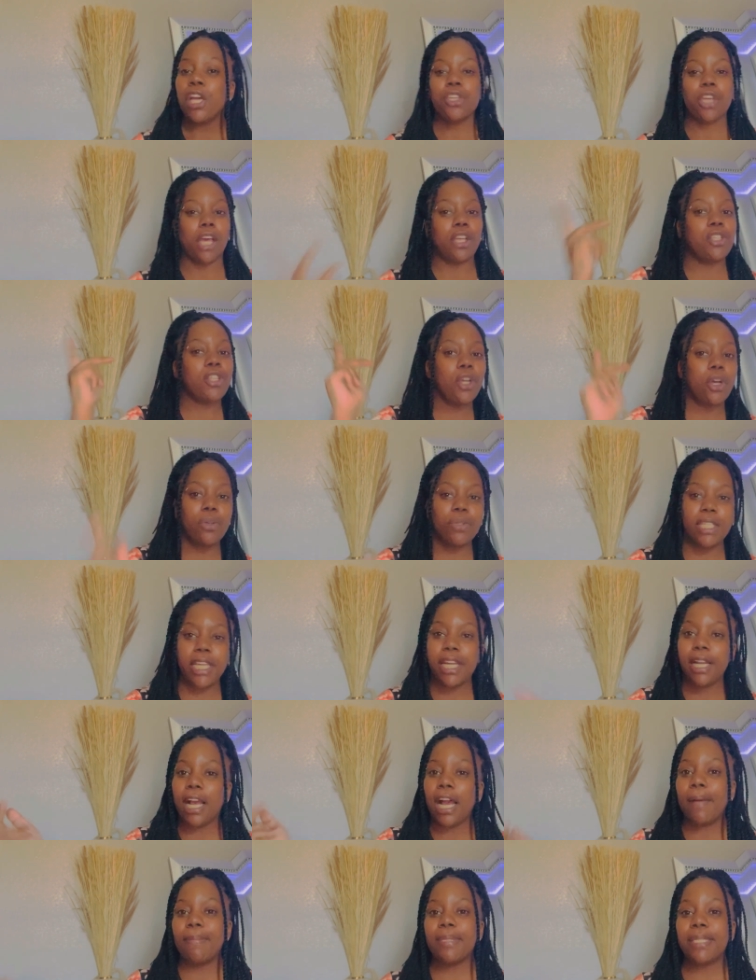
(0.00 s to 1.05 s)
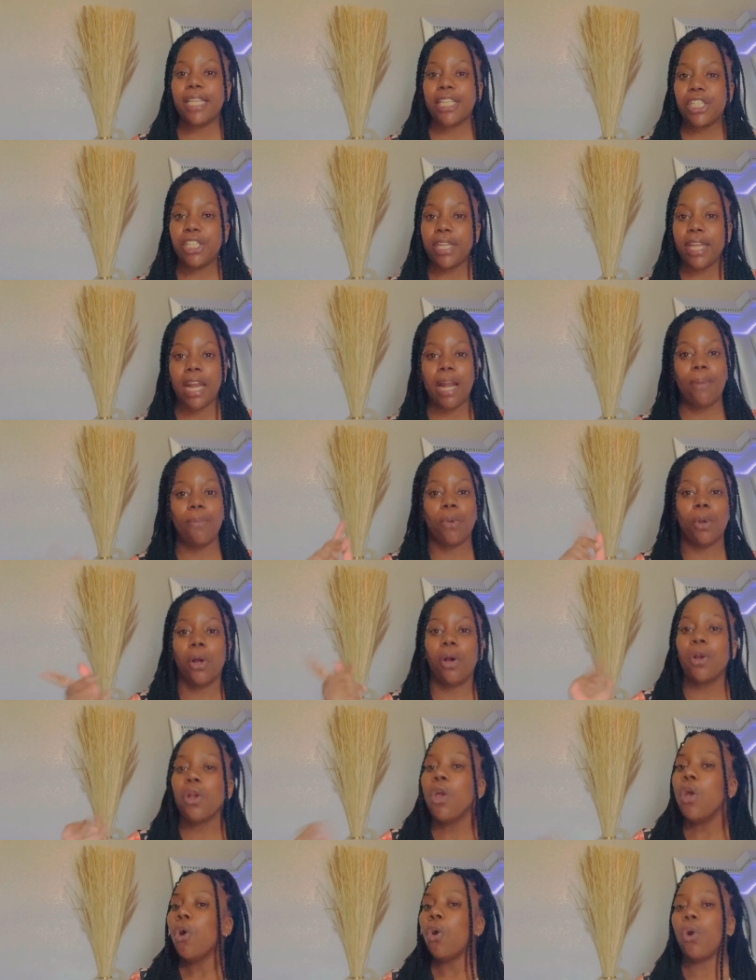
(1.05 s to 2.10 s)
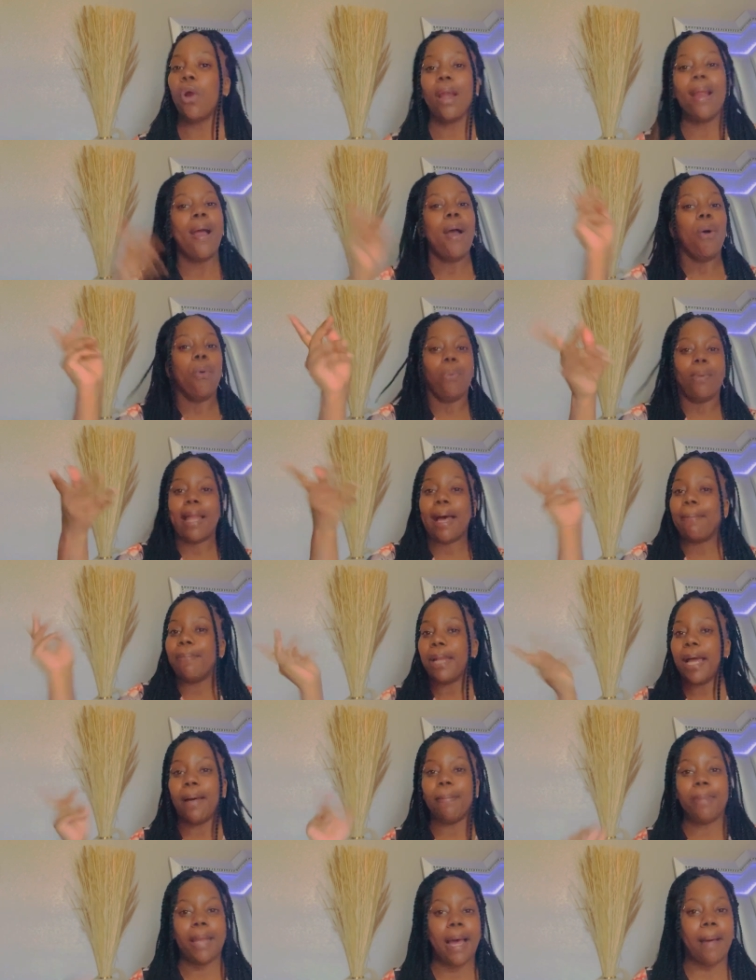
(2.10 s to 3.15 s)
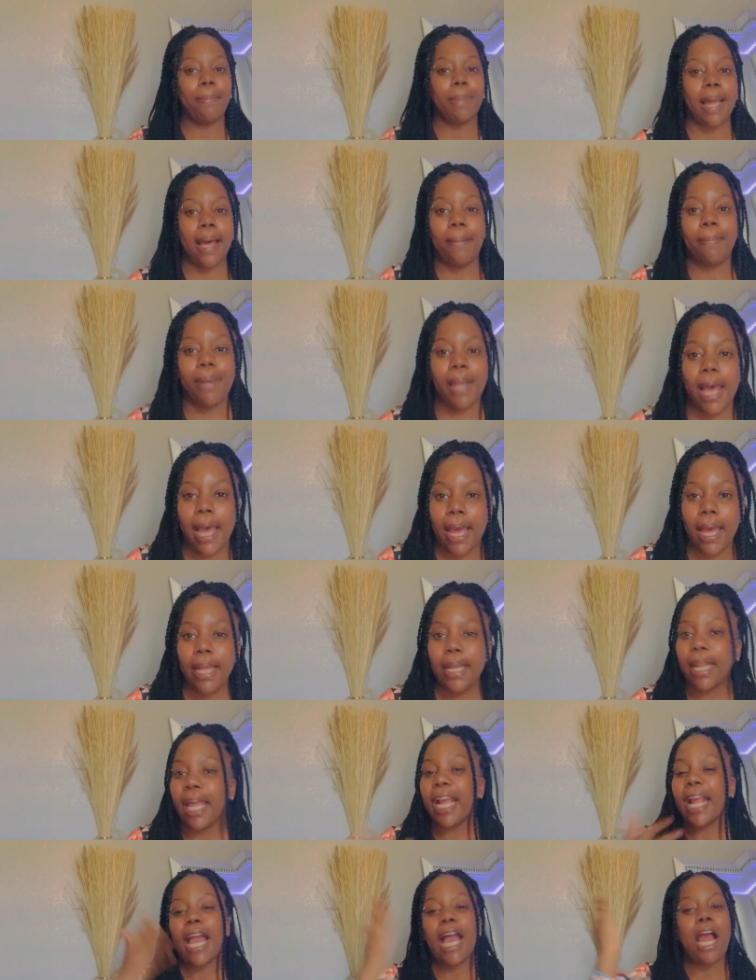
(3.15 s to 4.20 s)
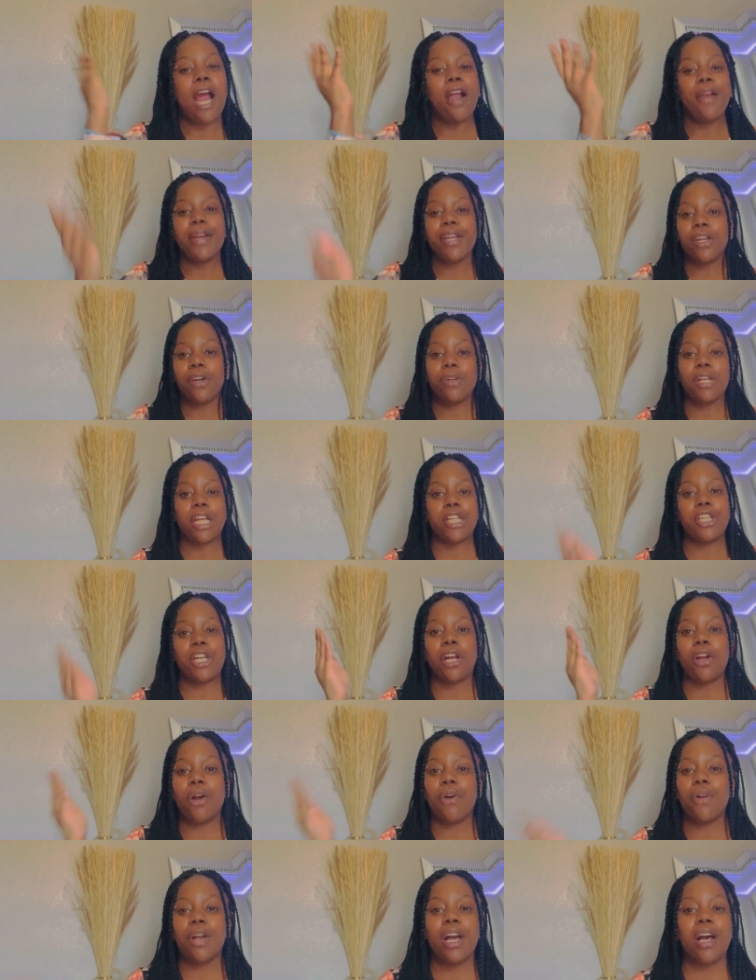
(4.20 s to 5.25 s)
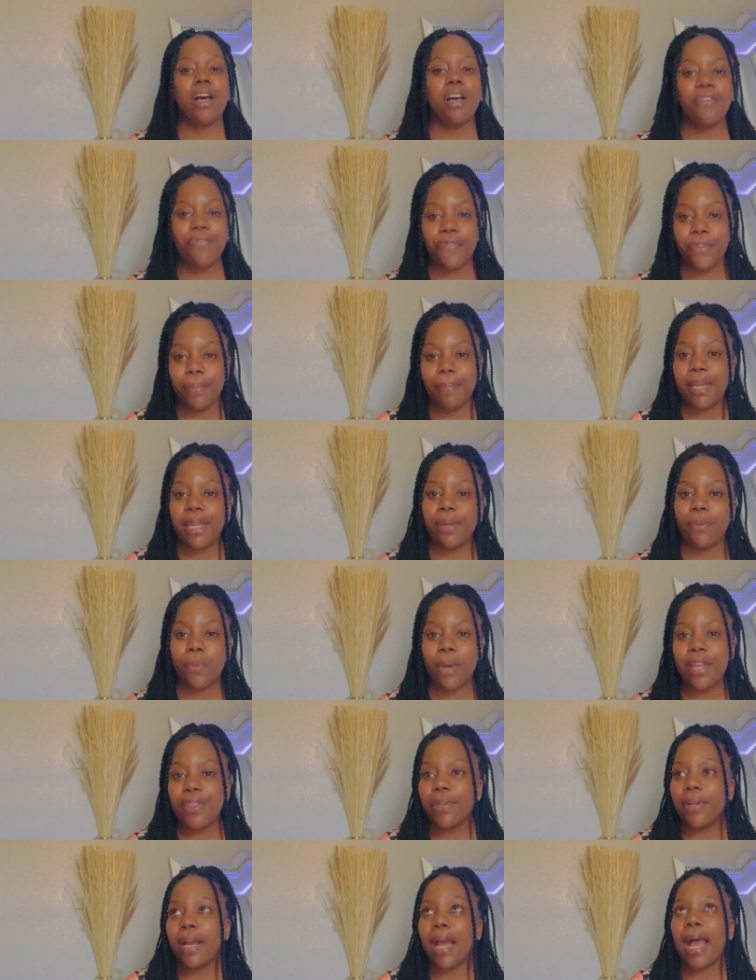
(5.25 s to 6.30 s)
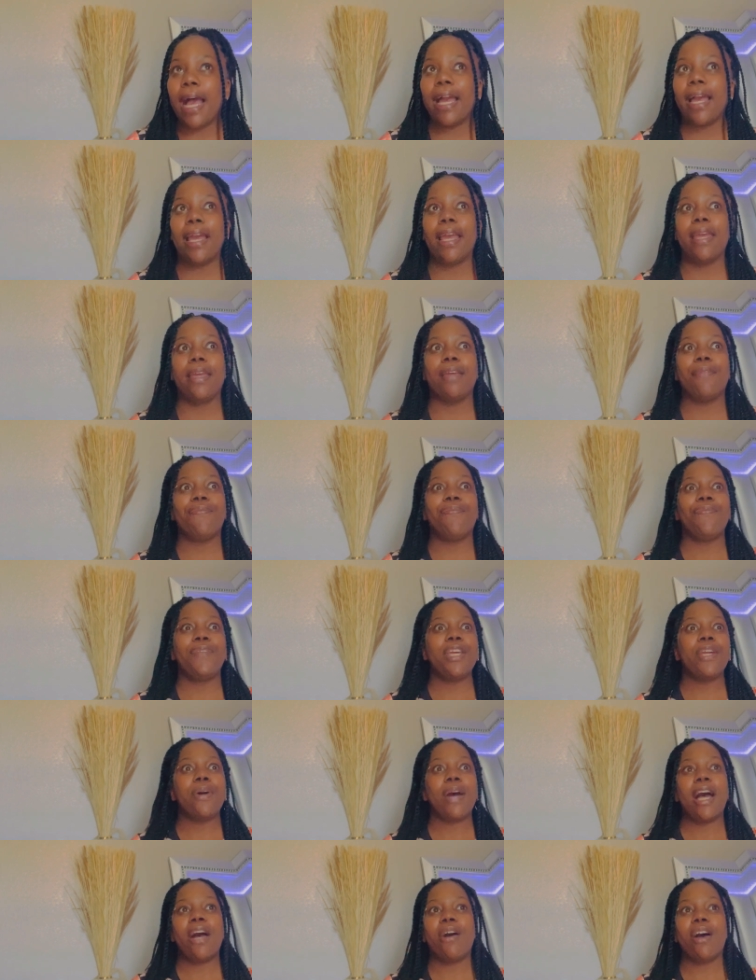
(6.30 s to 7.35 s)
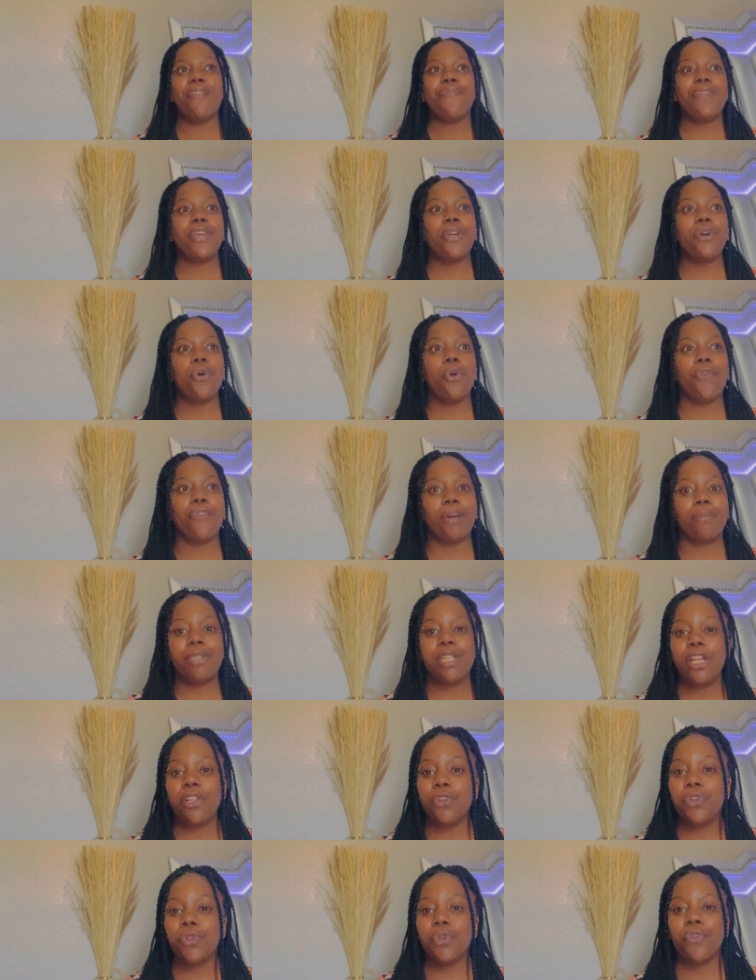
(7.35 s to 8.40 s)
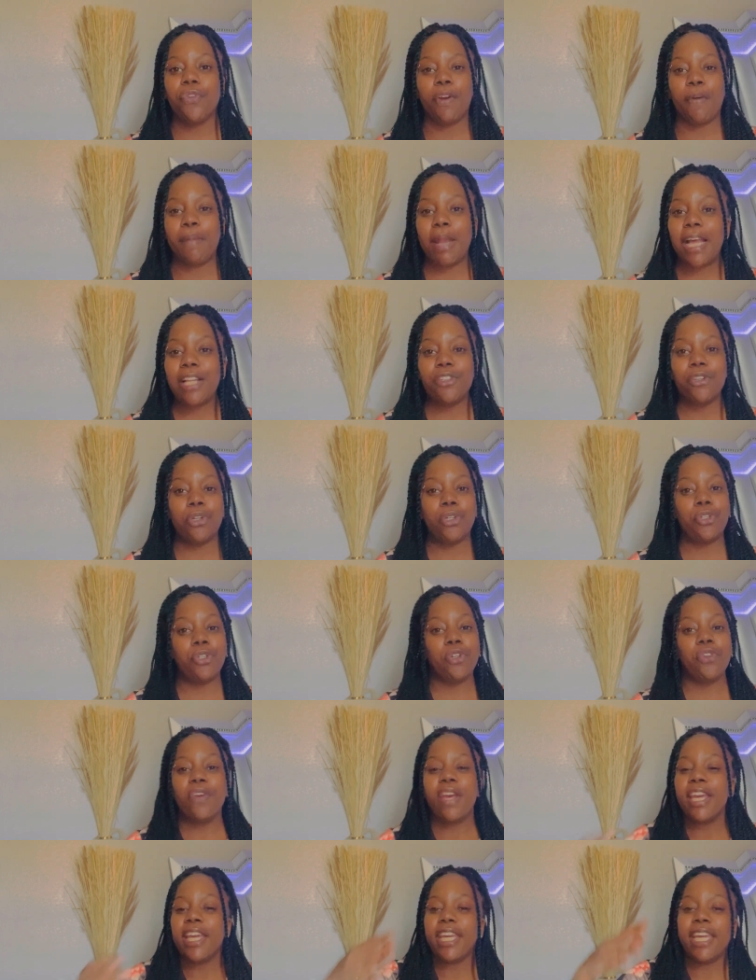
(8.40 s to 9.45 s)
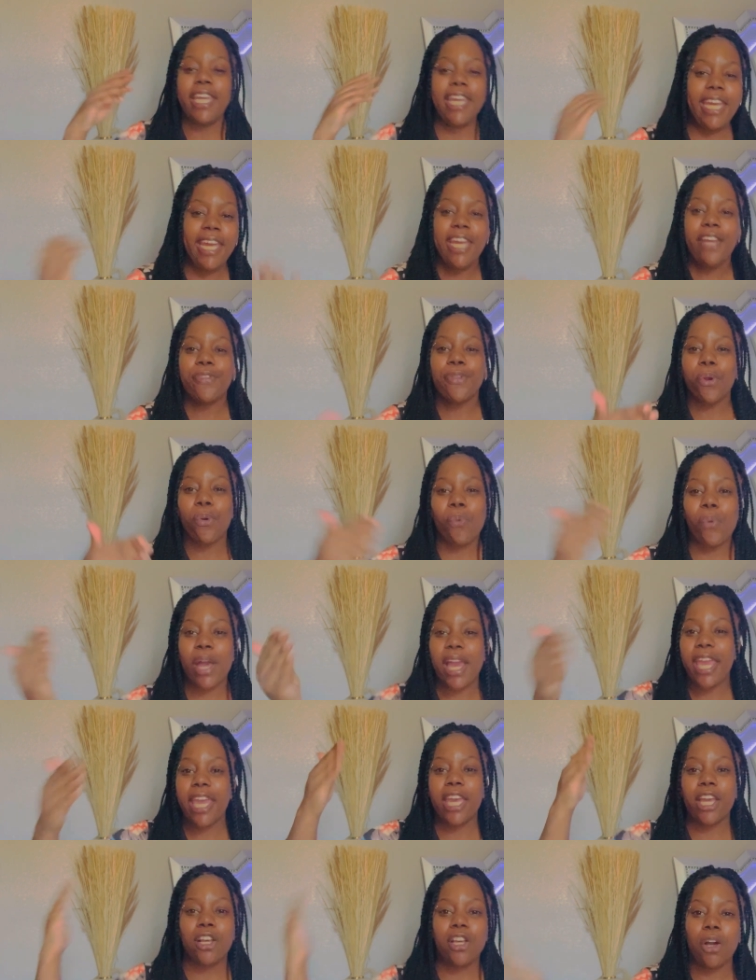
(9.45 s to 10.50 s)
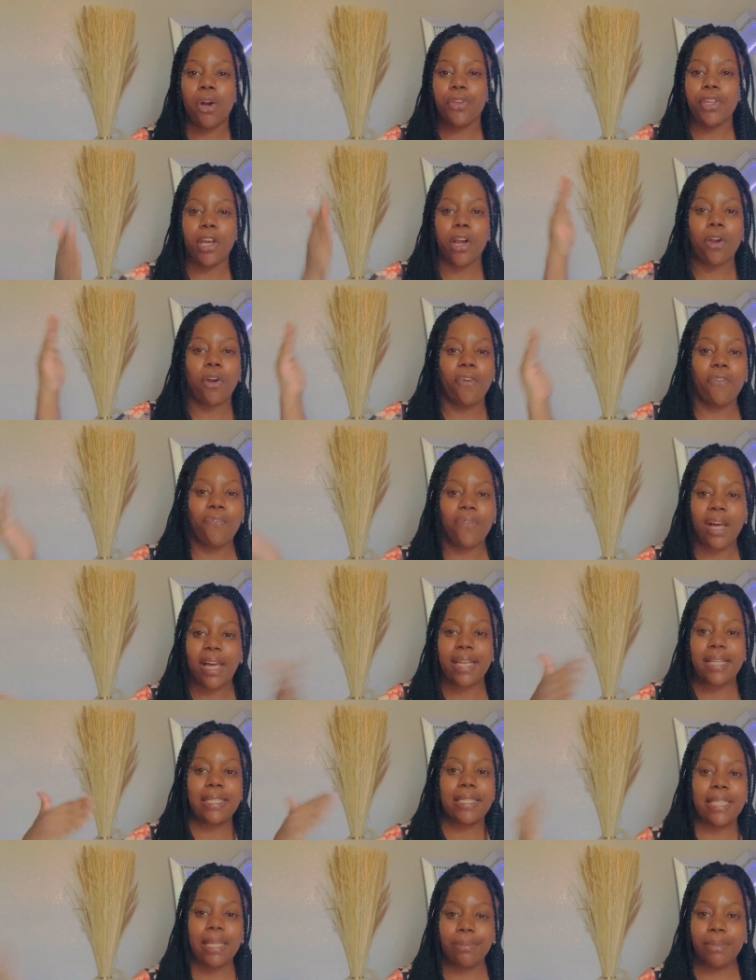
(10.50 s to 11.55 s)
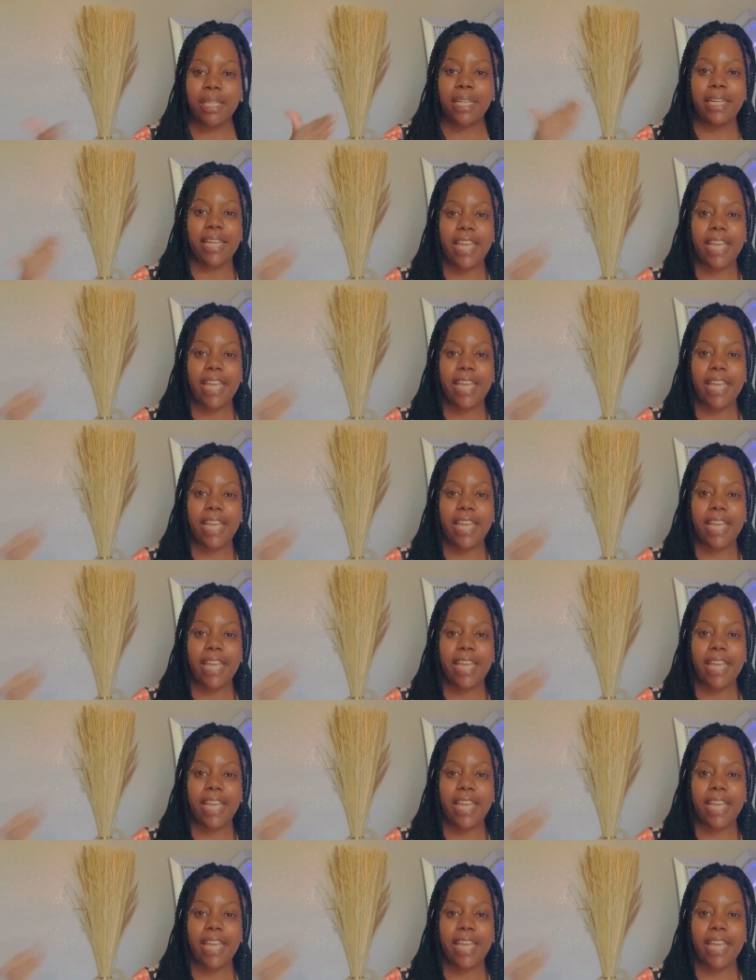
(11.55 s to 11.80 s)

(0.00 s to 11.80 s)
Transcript: Y'all still gonna say in the comment section that I'm wrong or blah, blah, blah, blah, blah. Like I already know that y'all gonna come for me, whether I feel how I feel or if I'm telling the truth or I'm not telling the truth. Either way it go, y'all gonna find something